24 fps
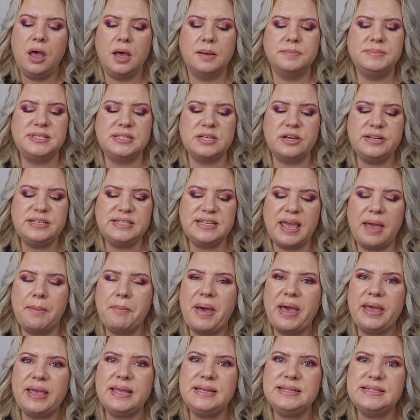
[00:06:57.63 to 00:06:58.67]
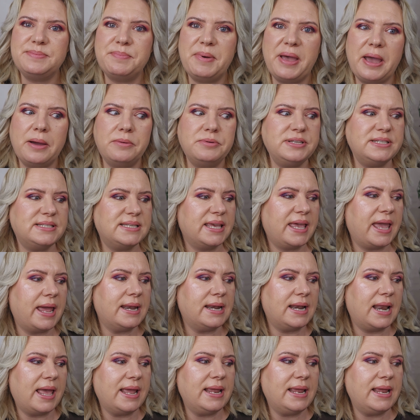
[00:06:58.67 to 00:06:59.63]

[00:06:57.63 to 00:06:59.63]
I'm starting to get back into powders again